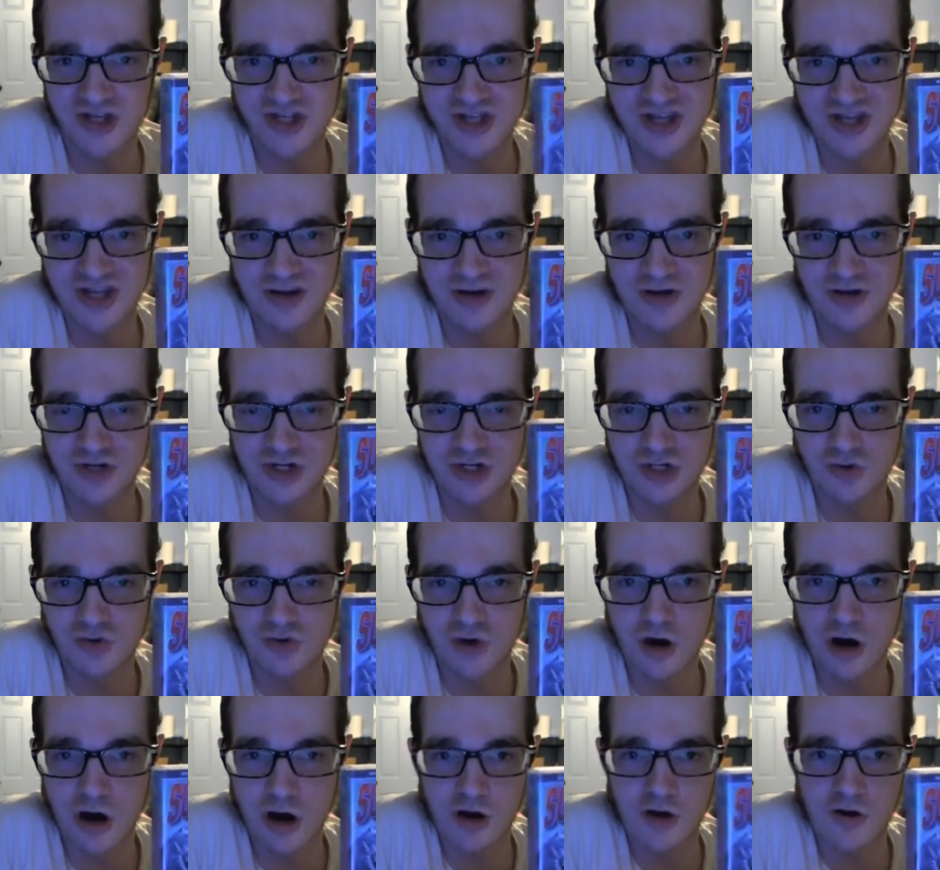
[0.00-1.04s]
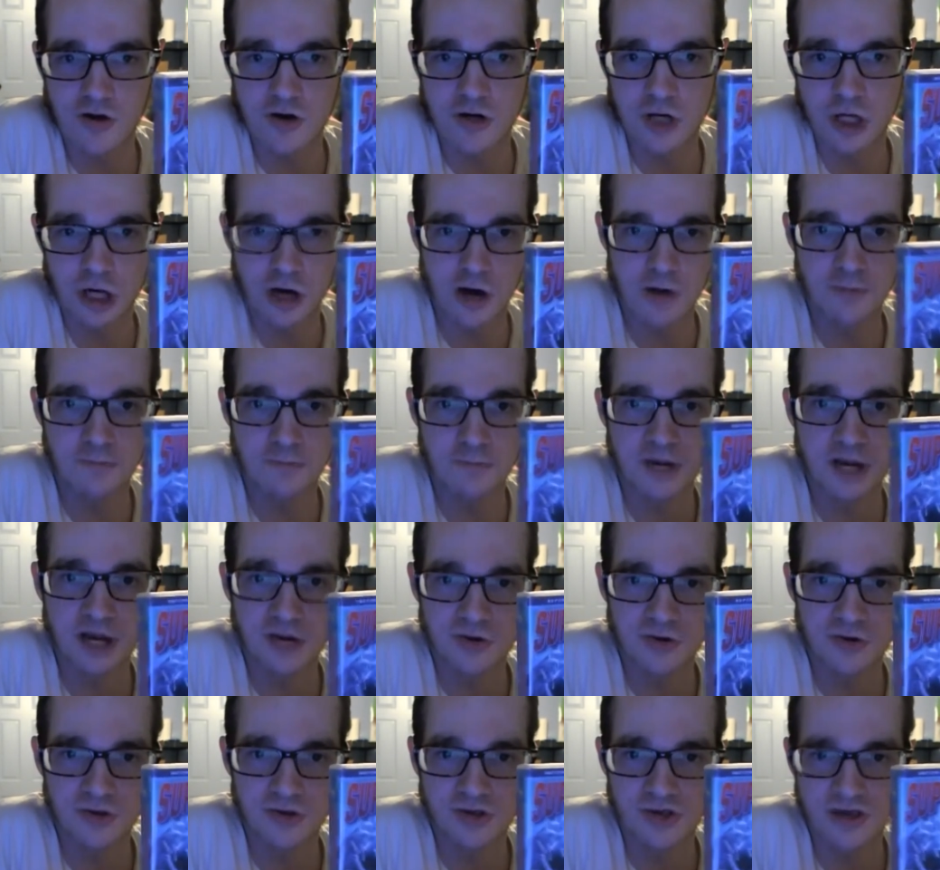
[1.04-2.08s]
Justin Giorgio
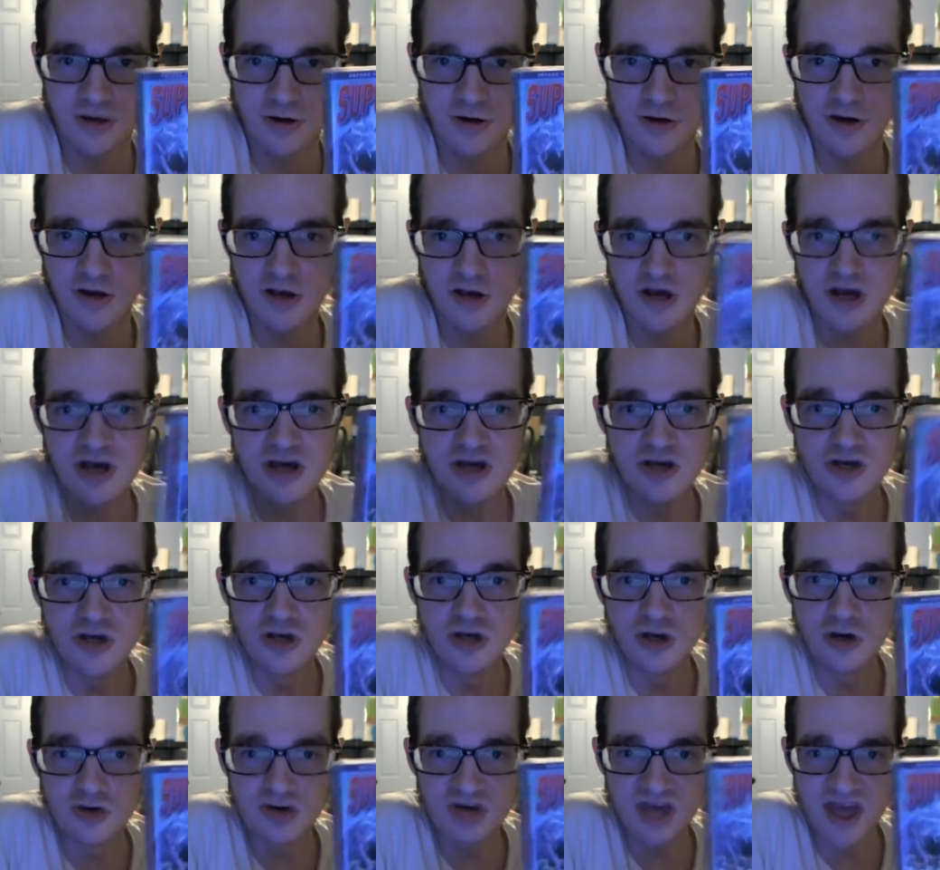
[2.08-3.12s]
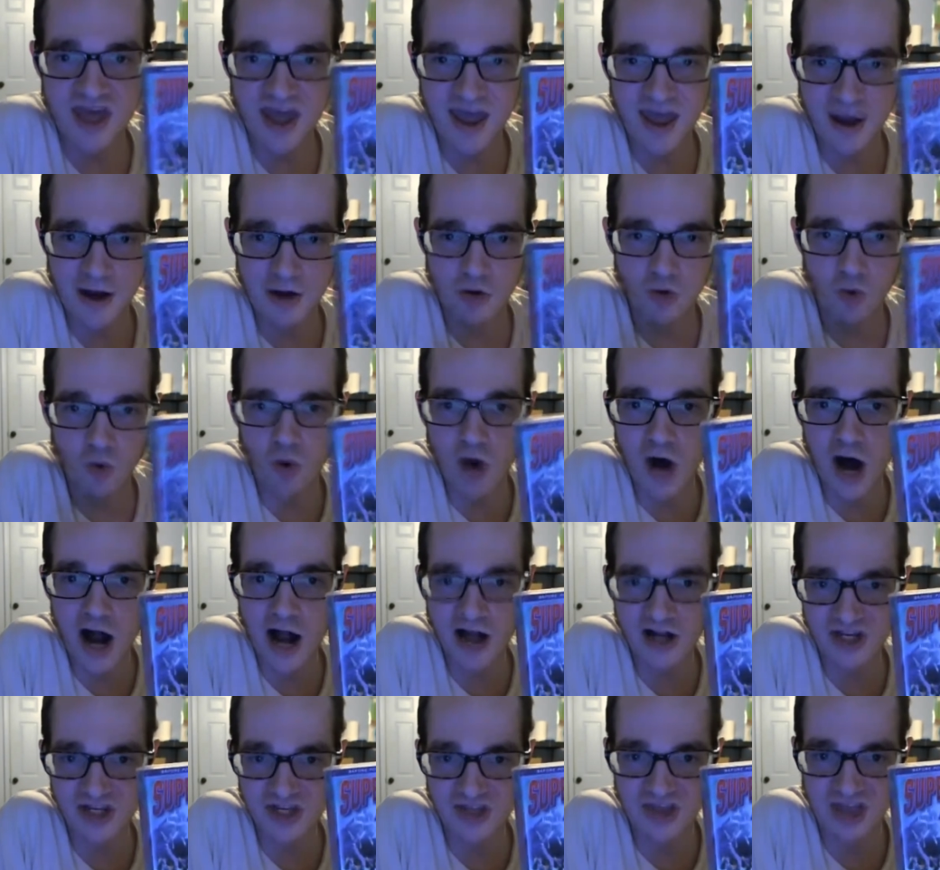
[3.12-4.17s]
Carmichael here. You can
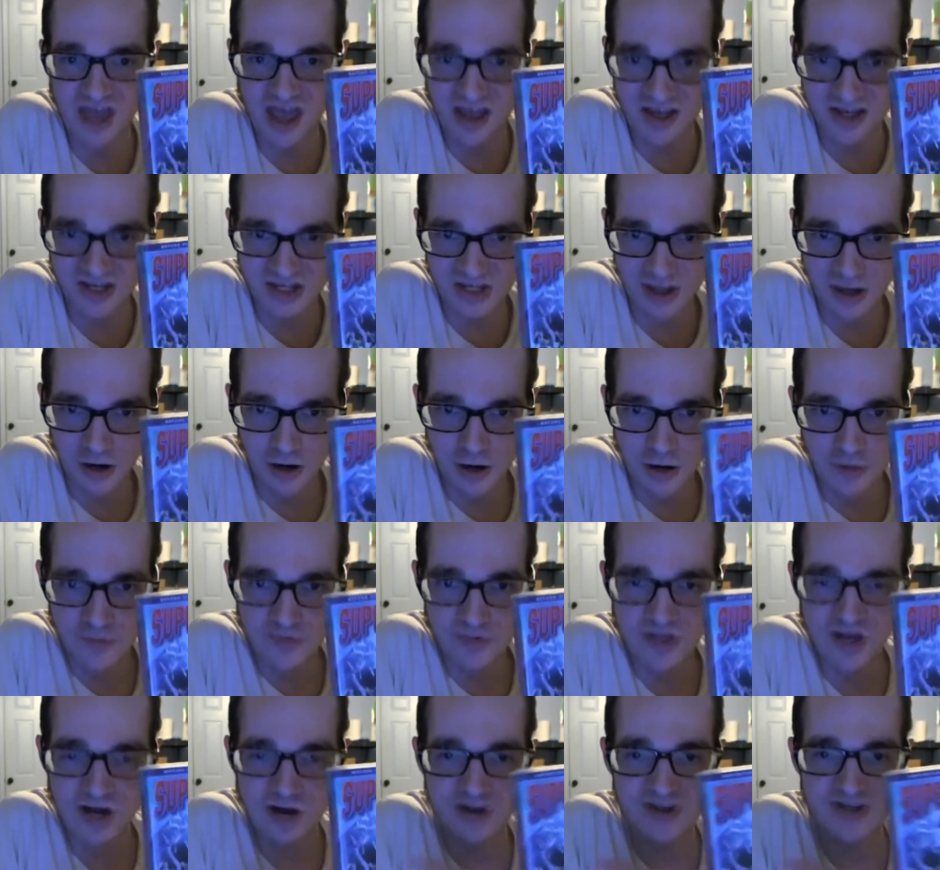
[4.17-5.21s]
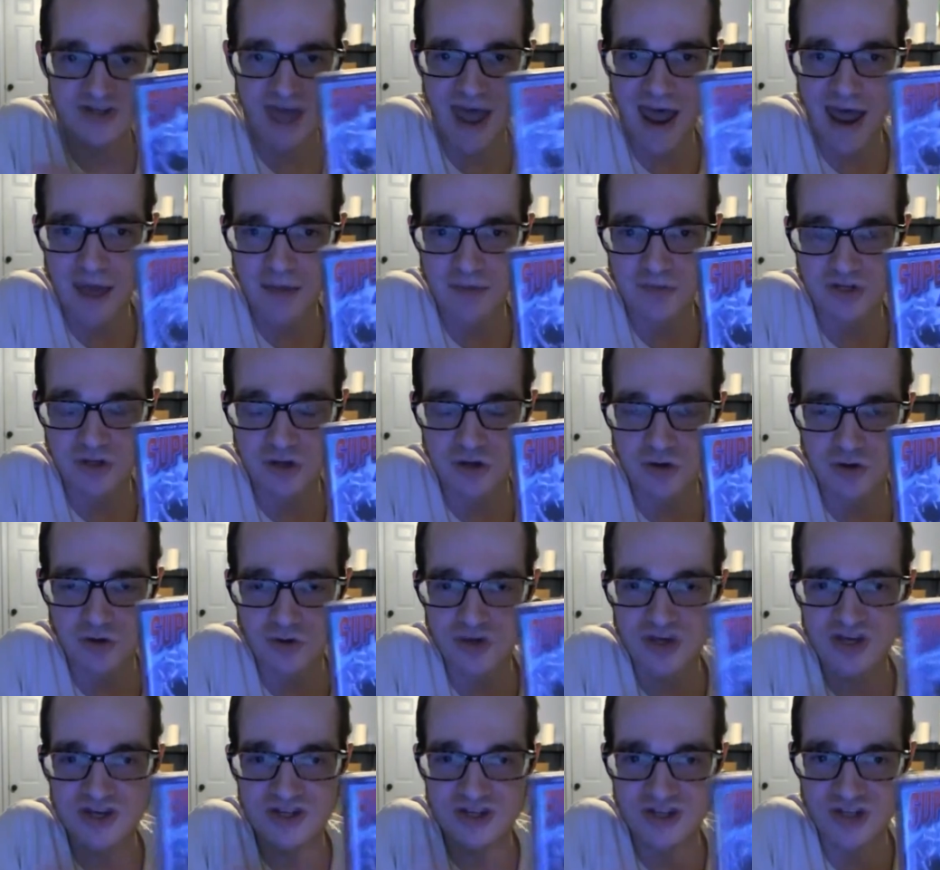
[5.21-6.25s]
watch this. There is
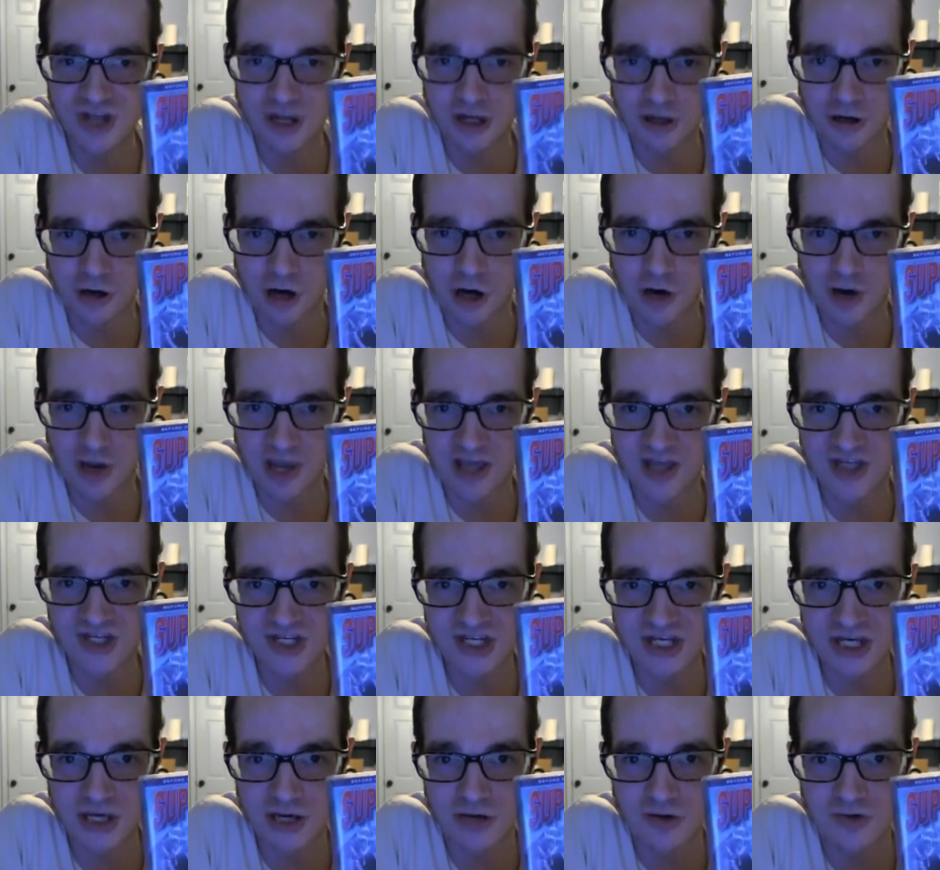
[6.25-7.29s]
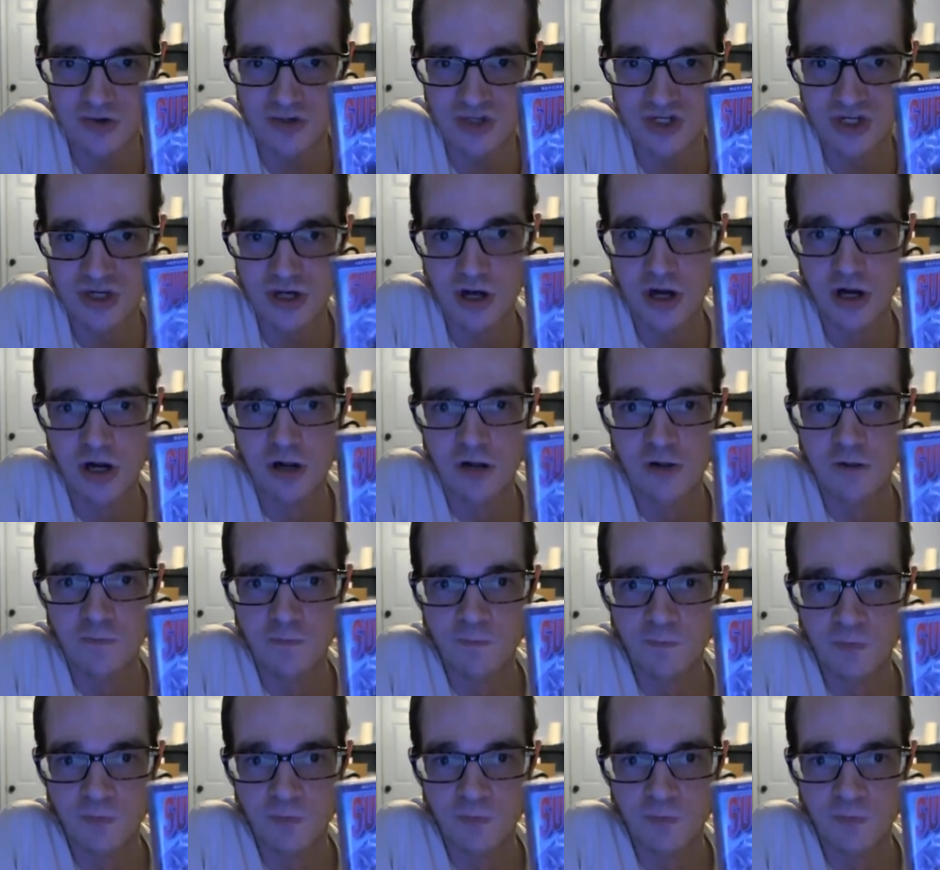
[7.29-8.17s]
absolutely zero excuse